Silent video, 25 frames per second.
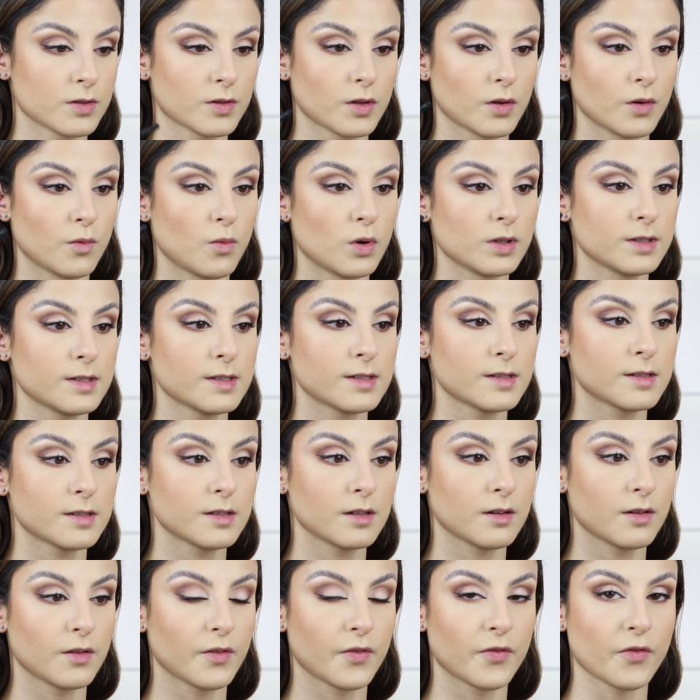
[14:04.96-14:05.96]
So once
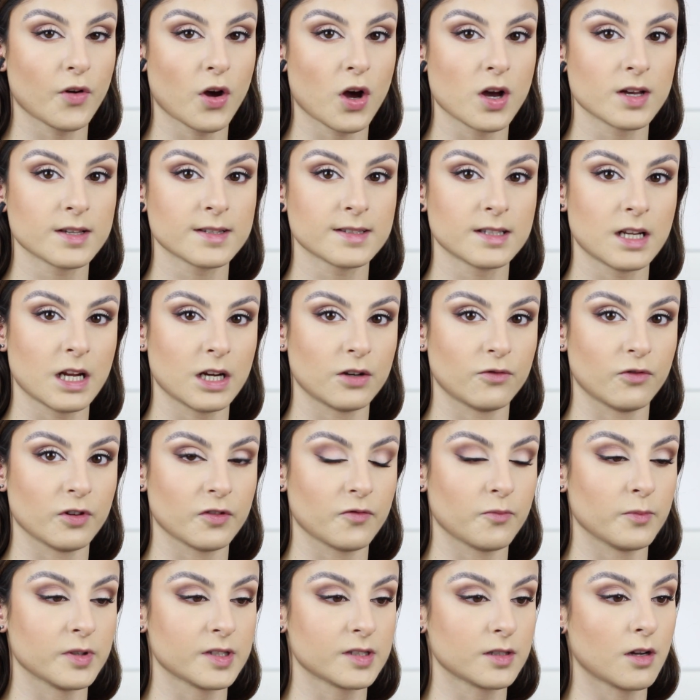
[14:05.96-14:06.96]
the first layer
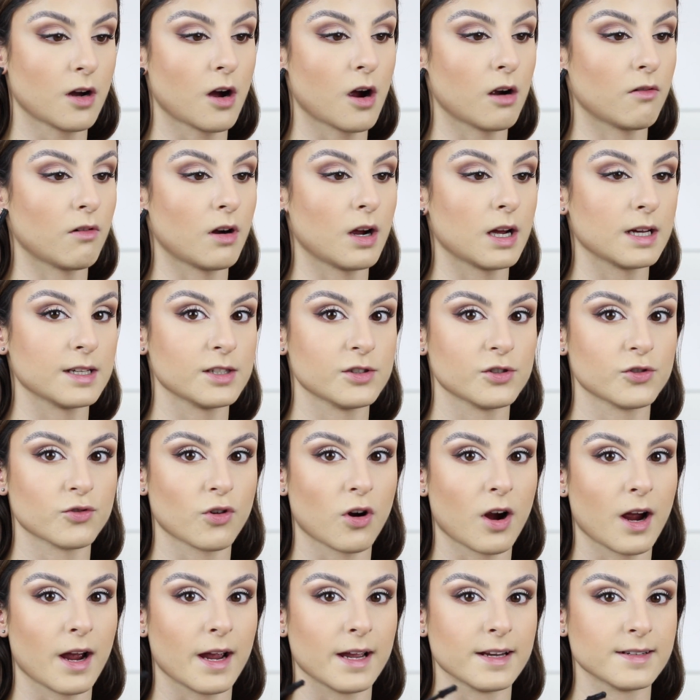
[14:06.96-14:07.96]
of mascara has
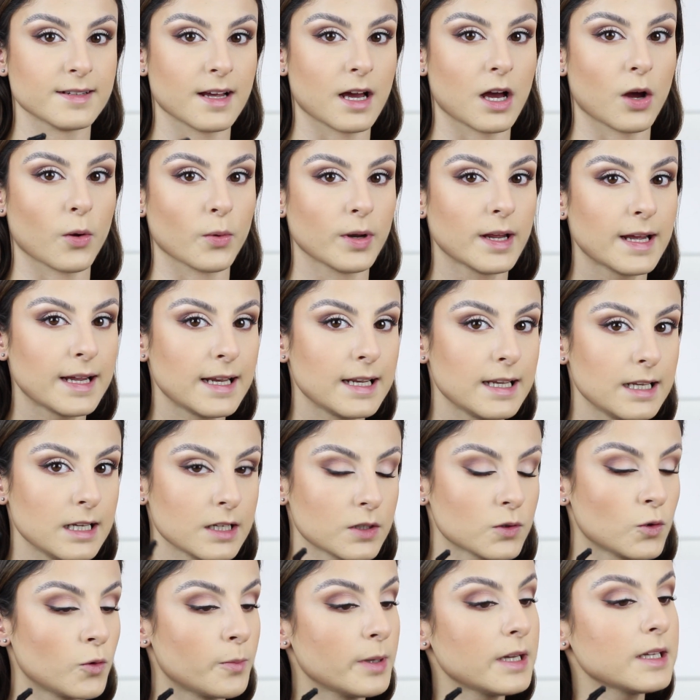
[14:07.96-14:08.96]
dried down a
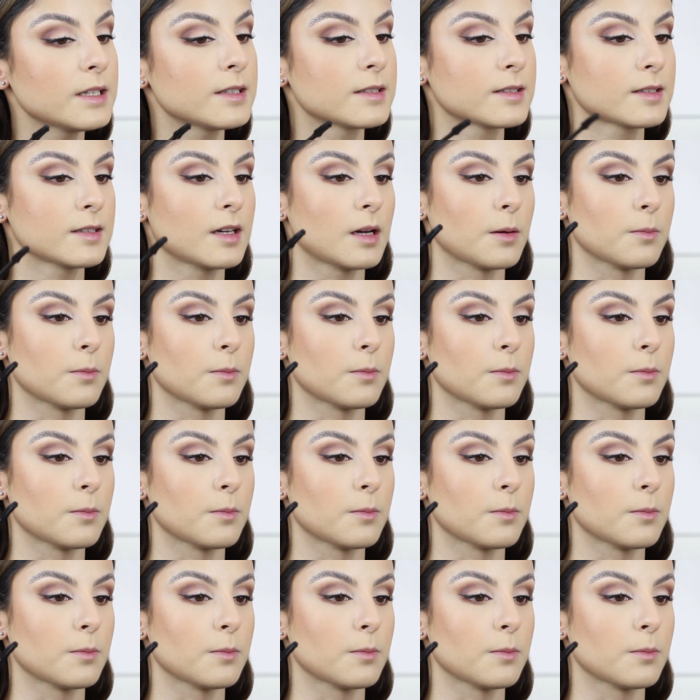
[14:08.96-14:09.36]
little bit,